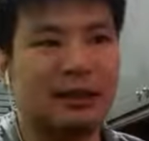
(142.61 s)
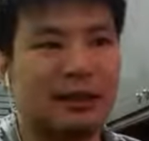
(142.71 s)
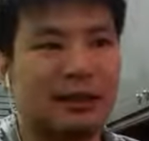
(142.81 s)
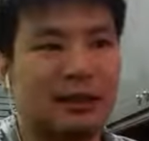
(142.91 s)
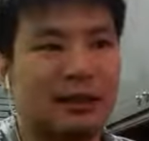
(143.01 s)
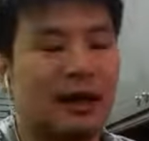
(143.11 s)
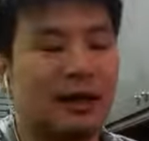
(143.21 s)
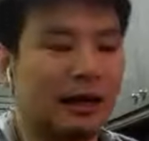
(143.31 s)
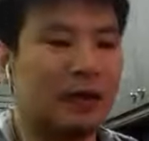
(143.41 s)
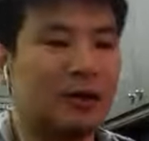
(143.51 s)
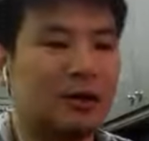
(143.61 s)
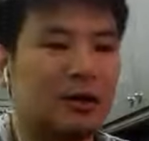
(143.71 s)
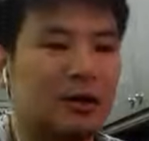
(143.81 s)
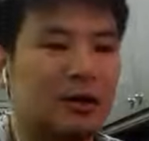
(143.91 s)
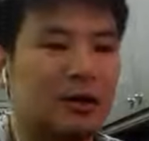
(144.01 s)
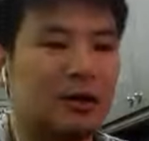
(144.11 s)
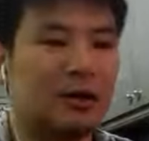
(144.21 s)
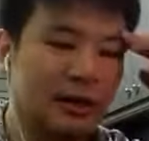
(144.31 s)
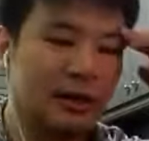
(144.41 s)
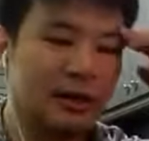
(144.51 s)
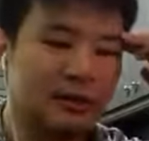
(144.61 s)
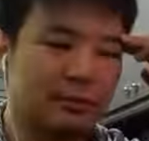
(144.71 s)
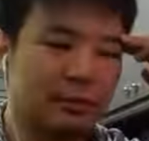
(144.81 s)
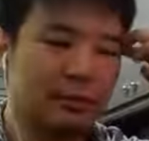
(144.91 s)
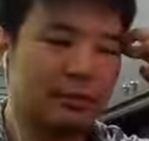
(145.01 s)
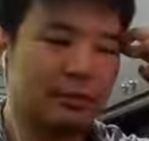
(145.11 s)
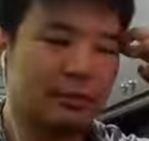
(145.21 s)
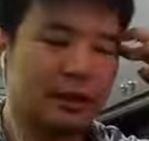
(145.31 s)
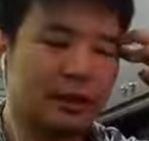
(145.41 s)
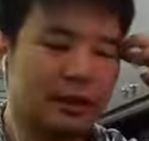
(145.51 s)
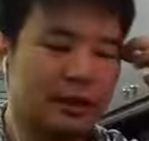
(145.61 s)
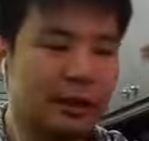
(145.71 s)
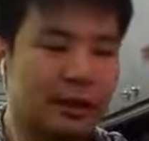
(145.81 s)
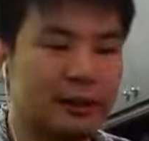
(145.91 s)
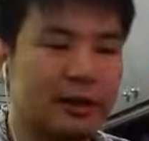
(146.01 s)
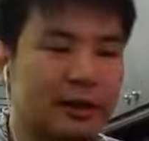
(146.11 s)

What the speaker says: along the way when I learned about Clojure, I think because